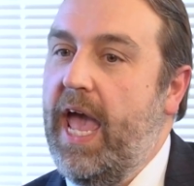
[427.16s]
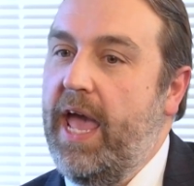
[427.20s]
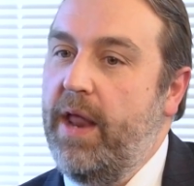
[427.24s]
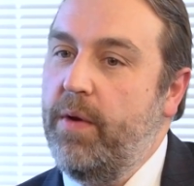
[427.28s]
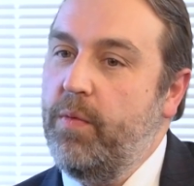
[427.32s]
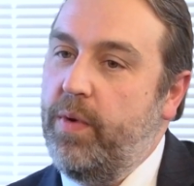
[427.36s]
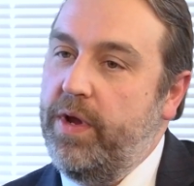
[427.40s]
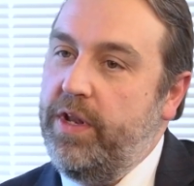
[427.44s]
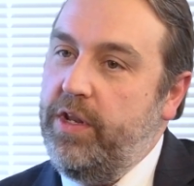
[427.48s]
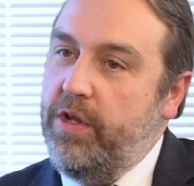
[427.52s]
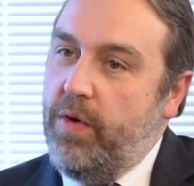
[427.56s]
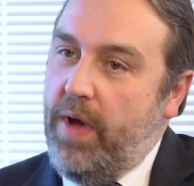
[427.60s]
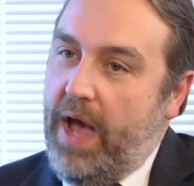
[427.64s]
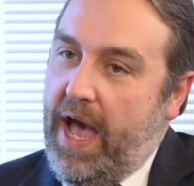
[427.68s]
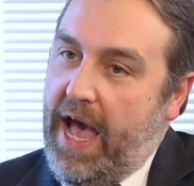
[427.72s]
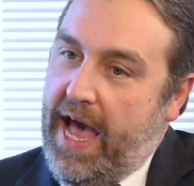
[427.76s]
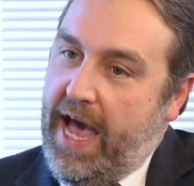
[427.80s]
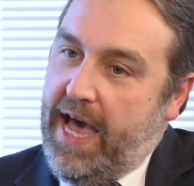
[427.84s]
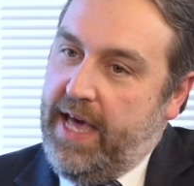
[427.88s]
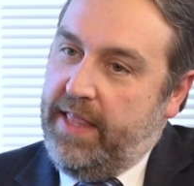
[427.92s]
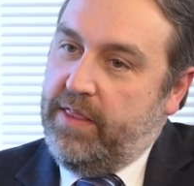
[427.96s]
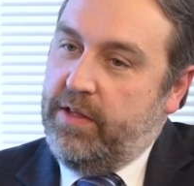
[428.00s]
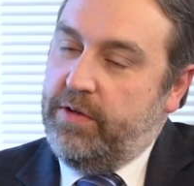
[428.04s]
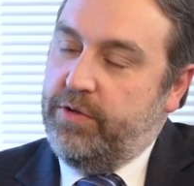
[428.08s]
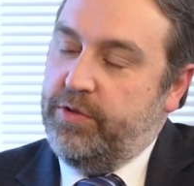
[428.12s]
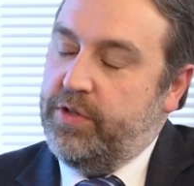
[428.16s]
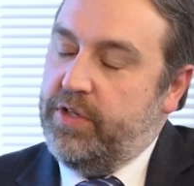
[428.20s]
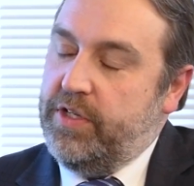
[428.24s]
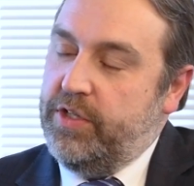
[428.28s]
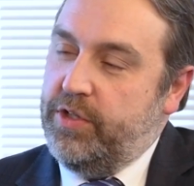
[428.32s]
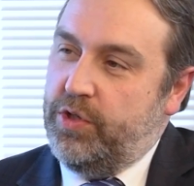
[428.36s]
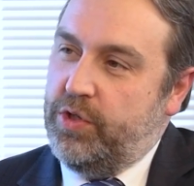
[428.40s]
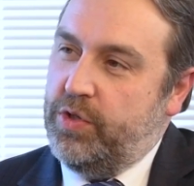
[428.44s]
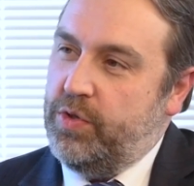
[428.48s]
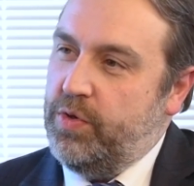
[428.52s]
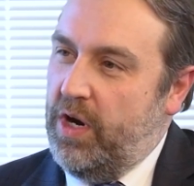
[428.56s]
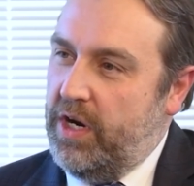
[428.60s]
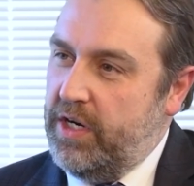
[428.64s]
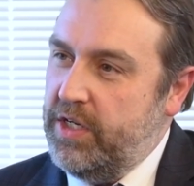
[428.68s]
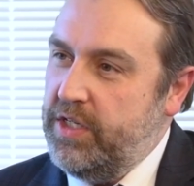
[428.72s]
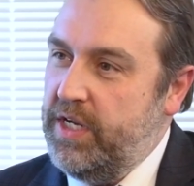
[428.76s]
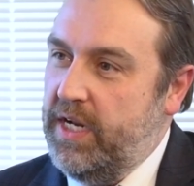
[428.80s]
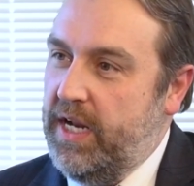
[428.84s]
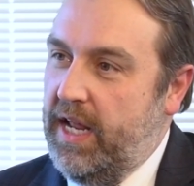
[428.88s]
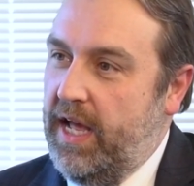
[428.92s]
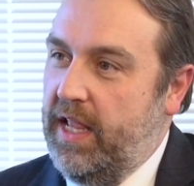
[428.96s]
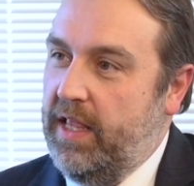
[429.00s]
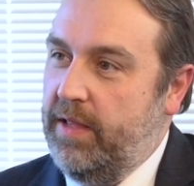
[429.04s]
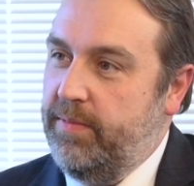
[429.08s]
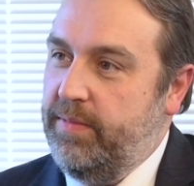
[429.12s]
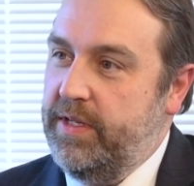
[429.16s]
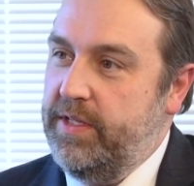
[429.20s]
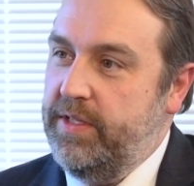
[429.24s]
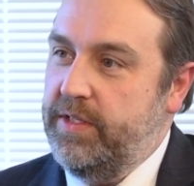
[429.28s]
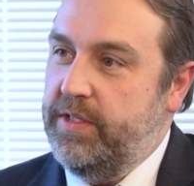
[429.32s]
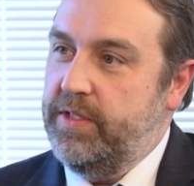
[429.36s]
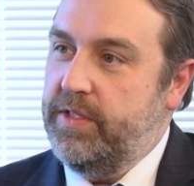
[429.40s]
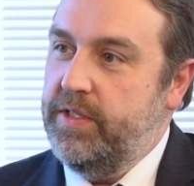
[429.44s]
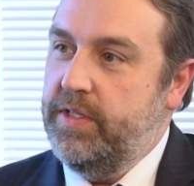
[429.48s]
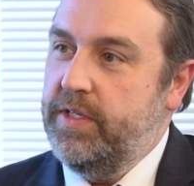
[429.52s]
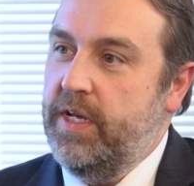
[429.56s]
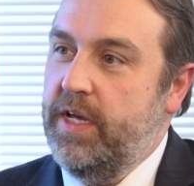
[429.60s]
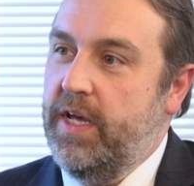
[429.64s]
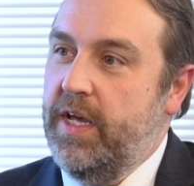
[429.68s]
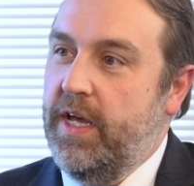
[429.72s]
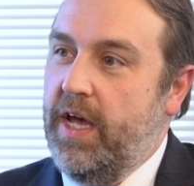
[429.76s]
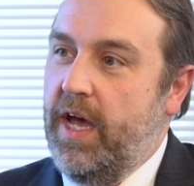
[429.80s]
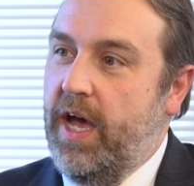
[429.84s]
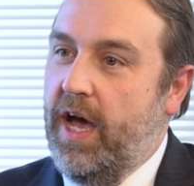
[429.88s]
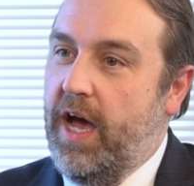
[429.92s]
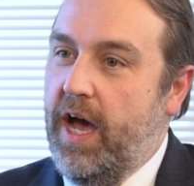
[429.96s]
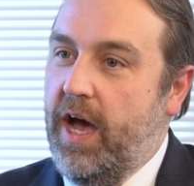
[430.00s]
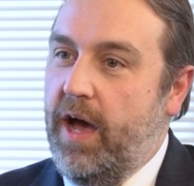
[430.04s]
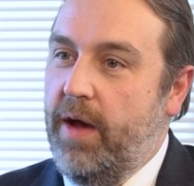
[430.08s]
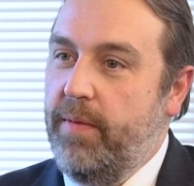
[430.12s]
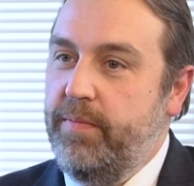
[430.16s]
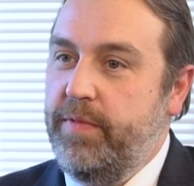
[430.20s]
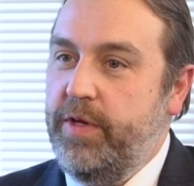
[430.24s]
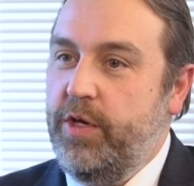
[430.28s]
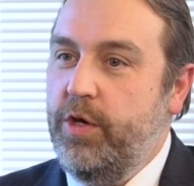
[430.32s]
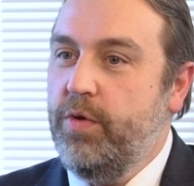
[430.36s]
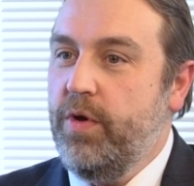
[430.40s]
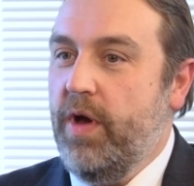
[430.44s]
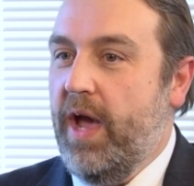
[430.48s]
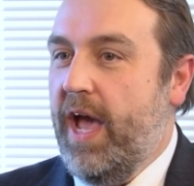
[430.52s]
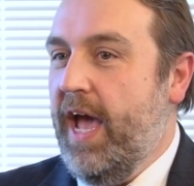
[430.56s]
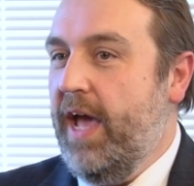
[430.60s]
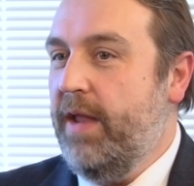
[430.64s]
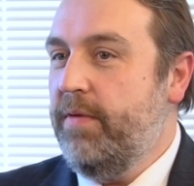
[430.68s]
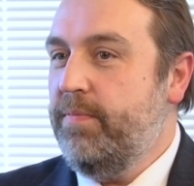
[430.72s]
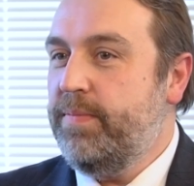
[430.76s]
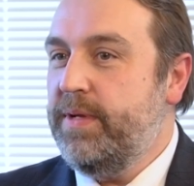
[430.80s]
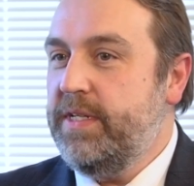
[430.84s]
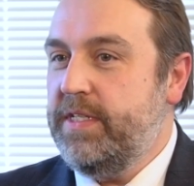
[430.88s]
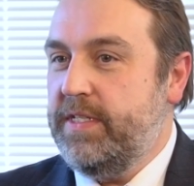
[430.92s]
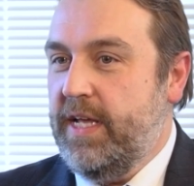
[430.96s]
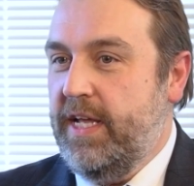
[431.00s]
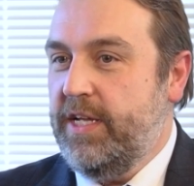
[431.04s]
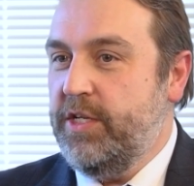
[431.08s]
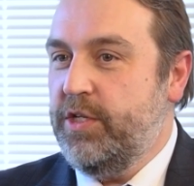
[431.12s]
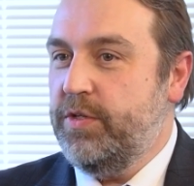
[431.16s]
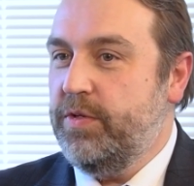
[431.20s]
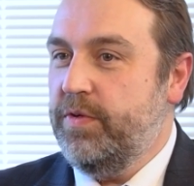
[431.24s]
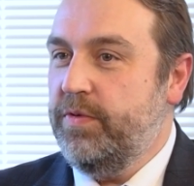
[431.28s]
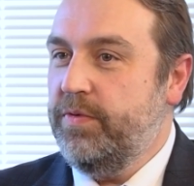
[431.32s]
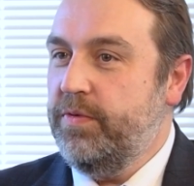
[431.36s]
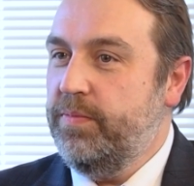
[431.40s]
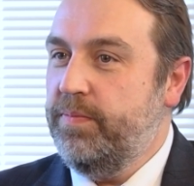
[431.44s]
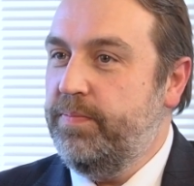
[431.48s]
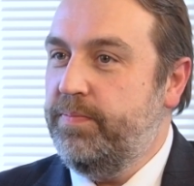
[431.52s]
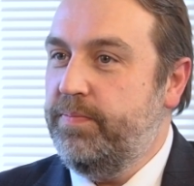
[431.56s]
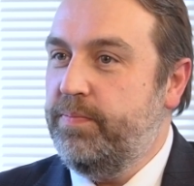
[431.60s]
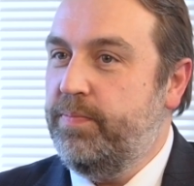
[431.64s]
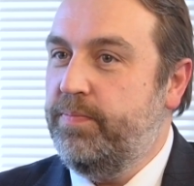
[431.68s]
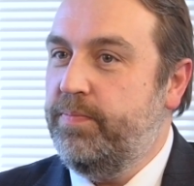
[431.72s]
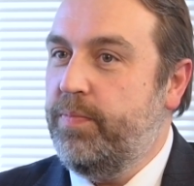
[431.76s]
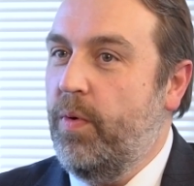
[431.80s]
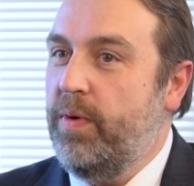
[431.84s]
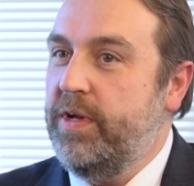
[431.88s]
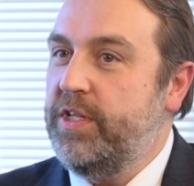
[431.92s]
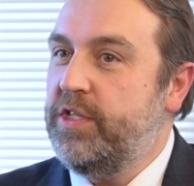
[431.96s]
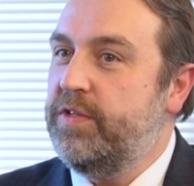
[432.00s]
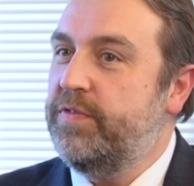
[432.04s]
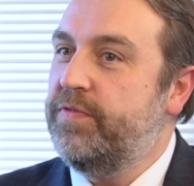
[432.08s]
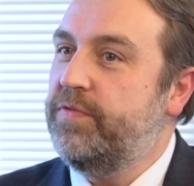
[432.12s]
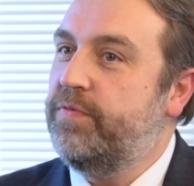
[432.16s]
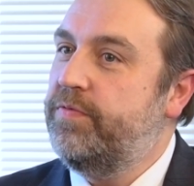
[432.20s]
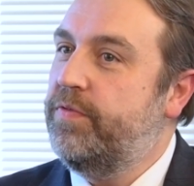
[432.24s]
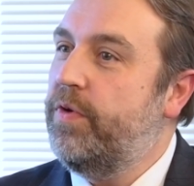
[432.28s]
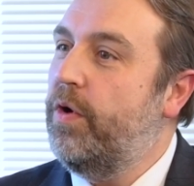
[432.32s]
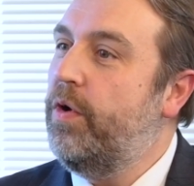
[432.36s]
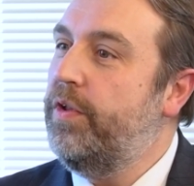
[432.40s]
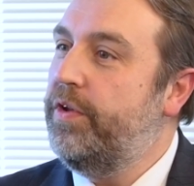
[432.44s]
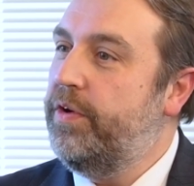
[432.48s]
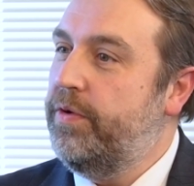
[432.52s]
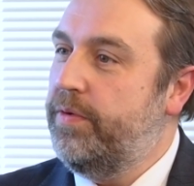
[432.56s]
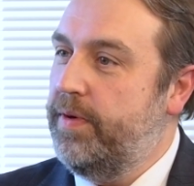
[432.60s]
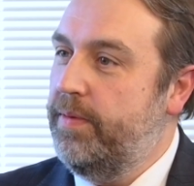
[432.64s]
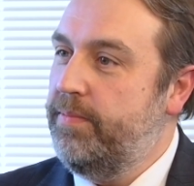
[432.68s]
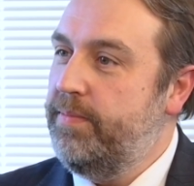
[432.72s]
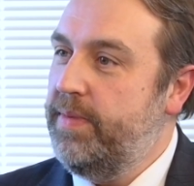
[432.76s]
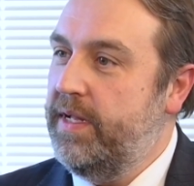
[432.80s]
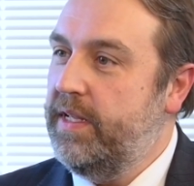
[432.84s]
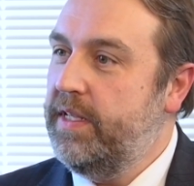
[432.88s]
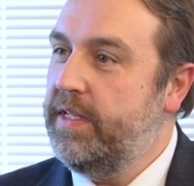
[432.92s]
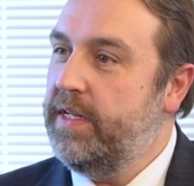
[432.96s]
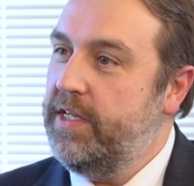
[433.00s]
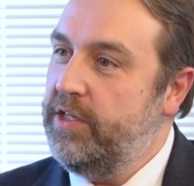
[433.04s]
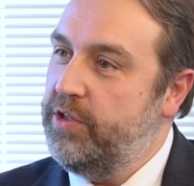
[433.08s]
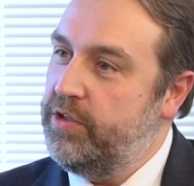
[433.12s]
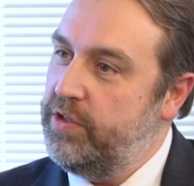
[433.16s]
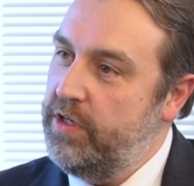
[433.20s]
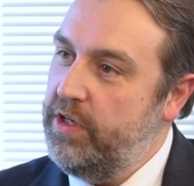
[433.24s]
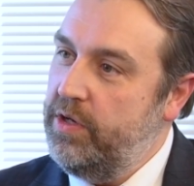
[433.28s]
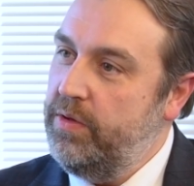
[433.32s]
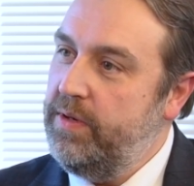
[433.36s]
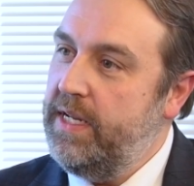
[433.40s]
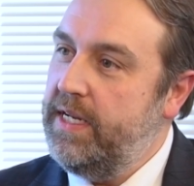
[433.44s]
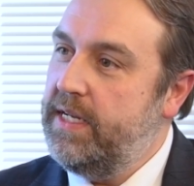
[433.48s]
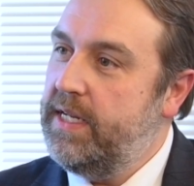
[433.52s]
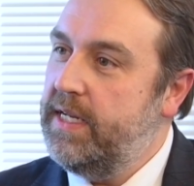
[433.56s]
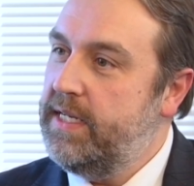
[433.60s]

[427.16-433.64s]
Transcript: And when you add those construction elements, you add potential points of vulnerability, so you need